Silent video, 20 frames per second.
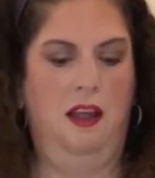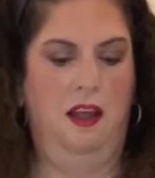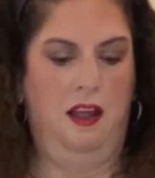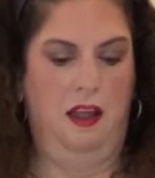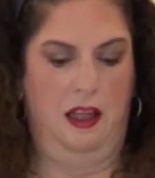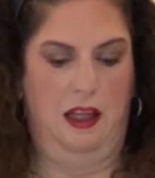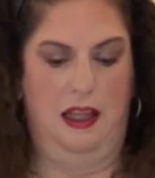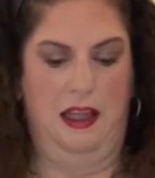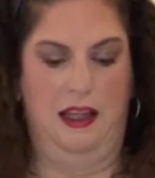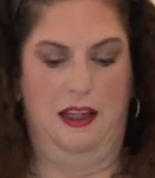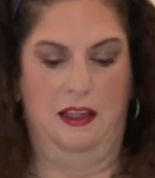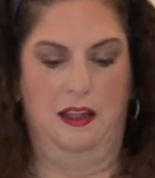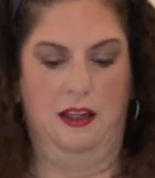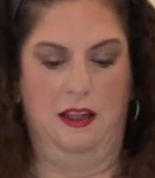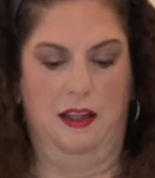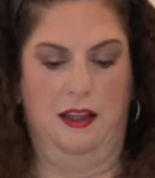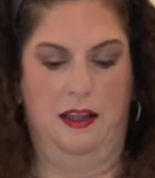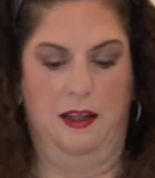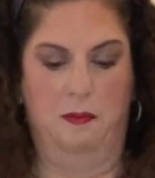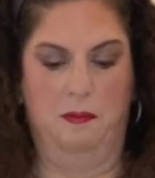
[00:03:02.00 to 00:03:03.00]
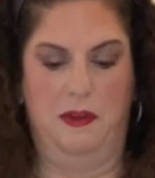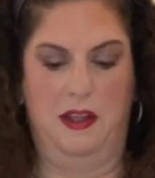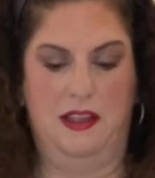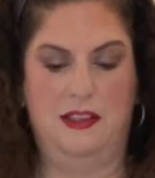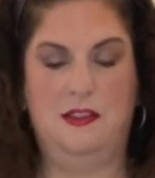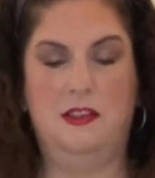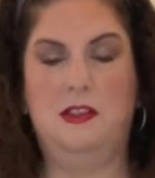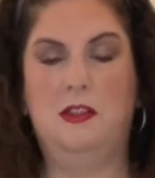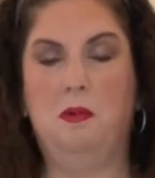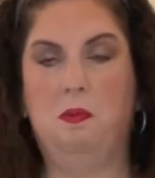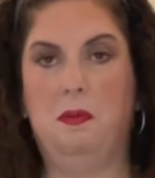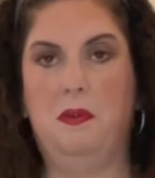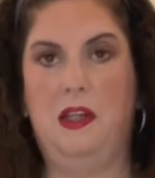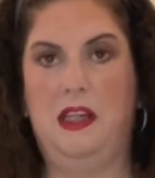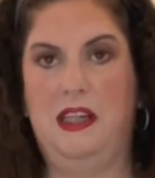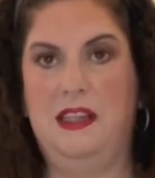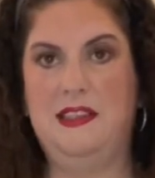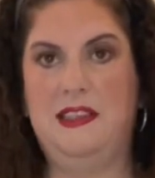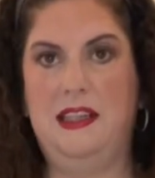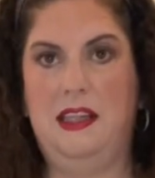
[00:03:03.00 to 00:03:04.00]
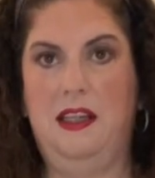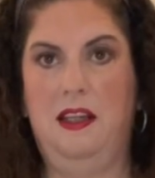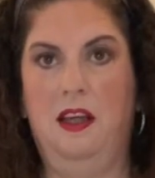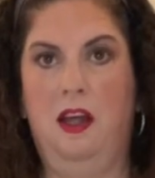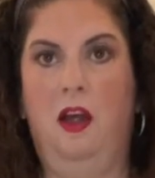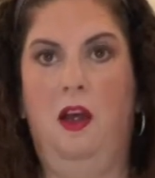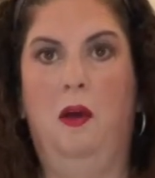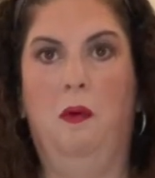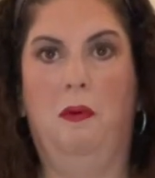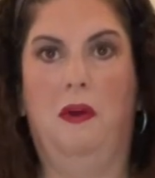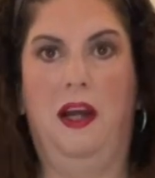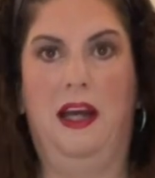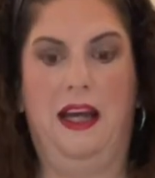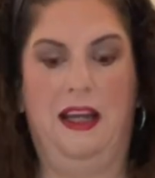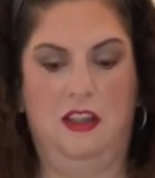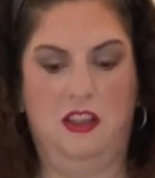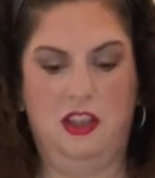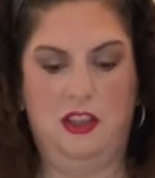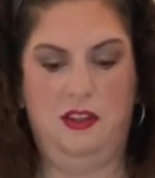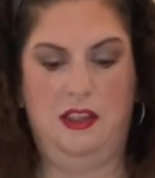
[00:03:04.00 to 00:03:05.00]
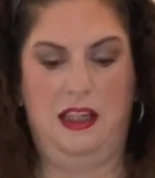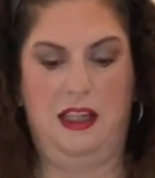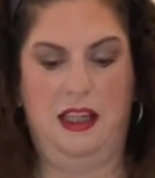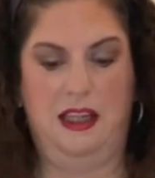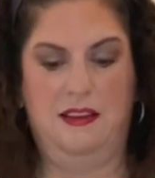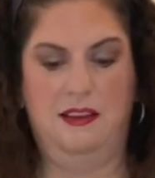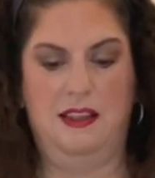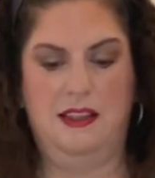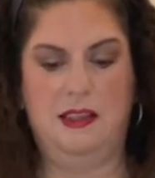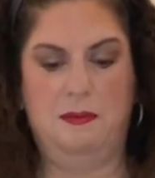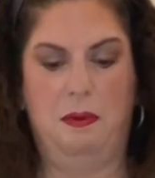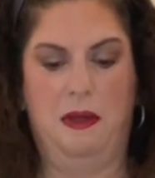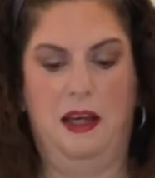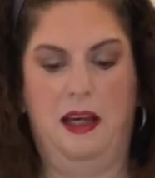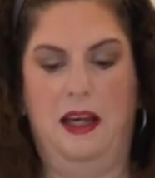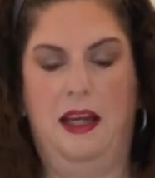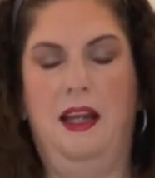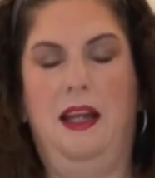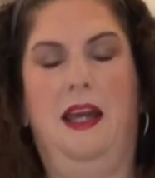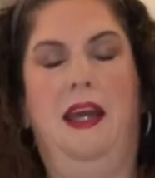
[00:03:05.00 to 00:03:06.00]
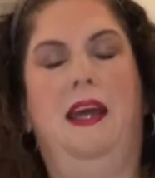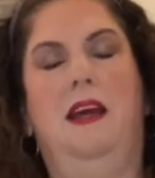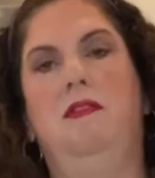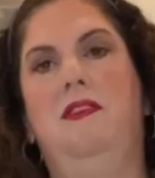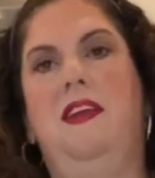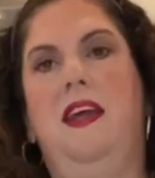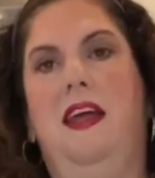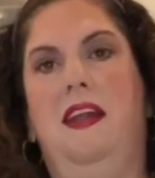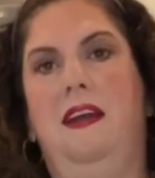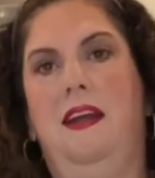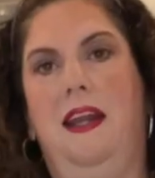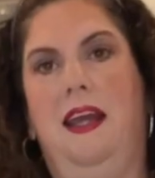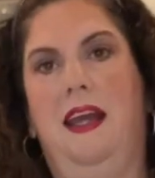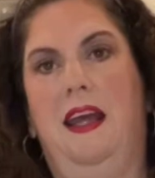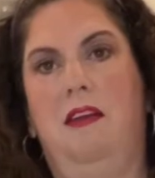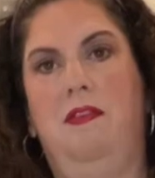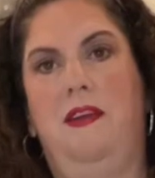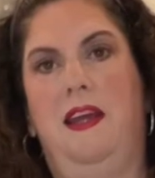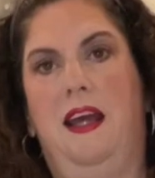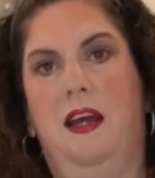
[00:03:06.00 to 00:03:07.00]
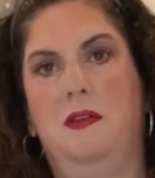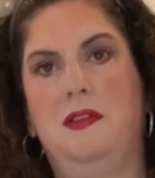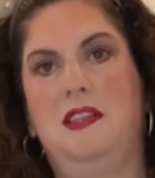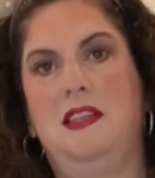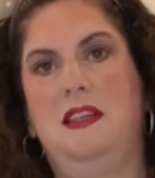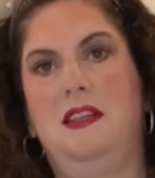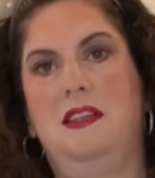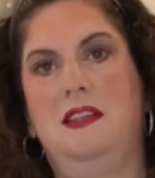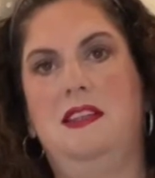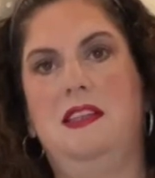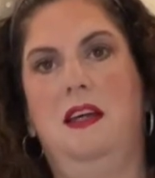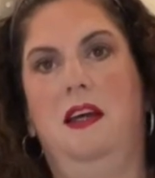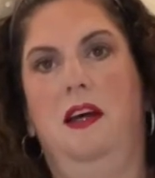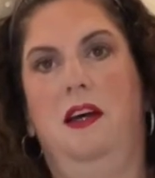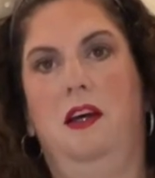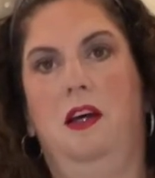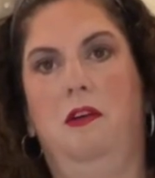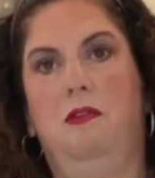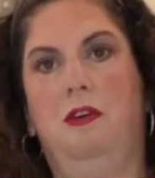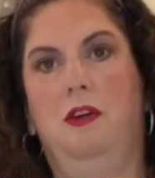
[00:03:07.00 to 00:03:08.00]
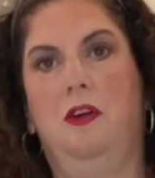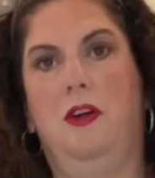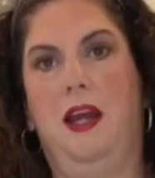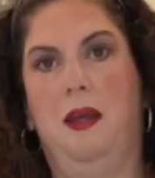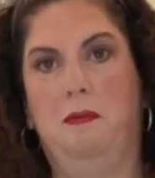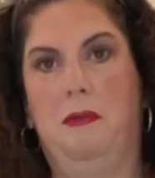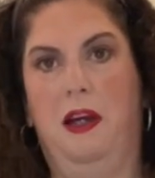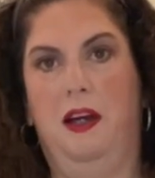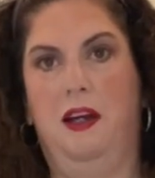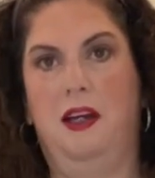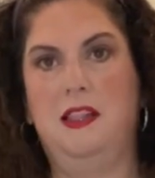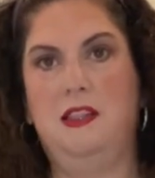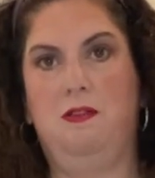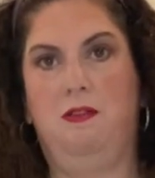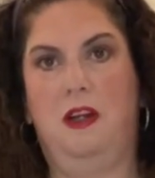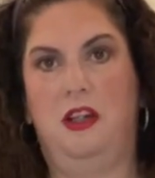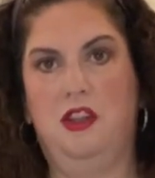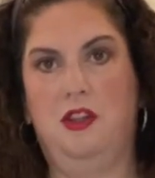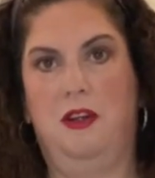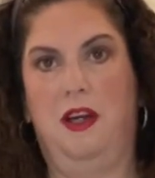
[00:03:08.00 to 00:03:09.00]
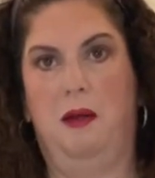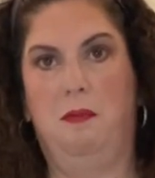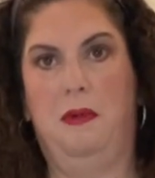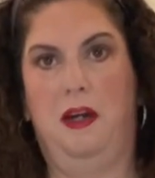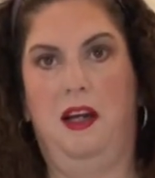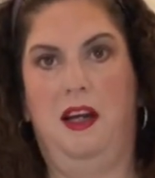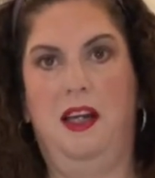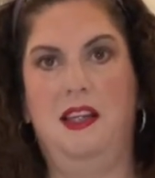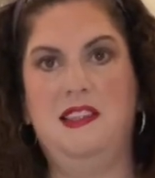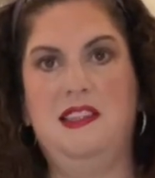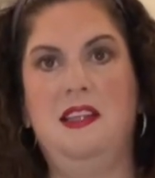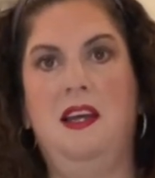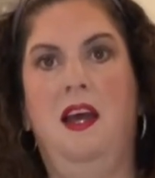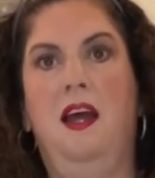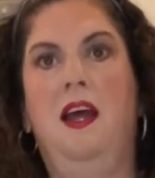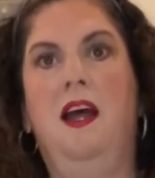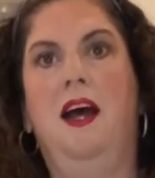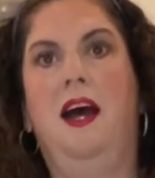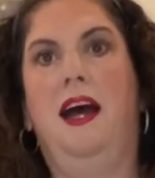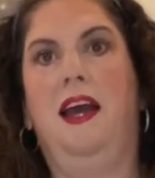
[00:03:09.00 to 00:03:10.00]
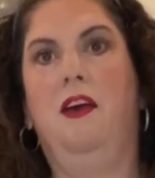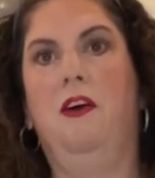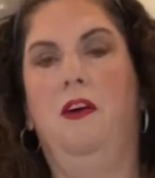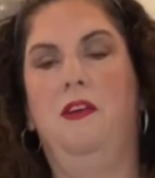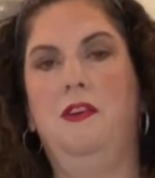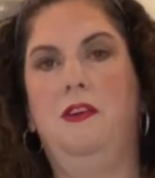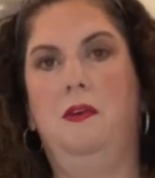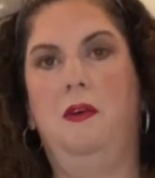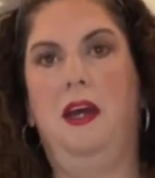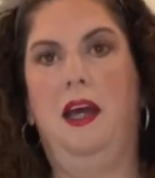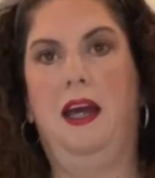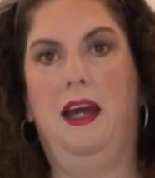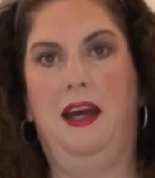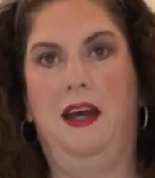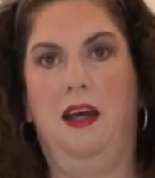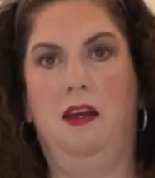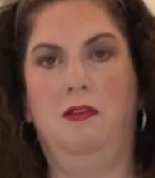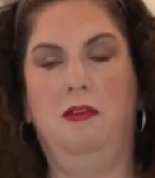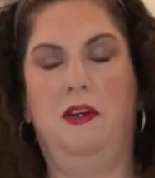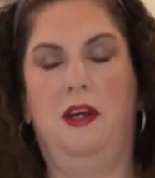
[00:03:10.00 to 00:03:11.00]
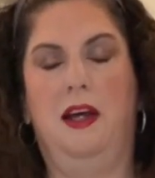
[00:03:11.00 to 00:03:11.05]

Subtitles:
and it's super easy. We're actually in this pot, I have 10.5 ounces of cranberries, fresh cranberries. I also have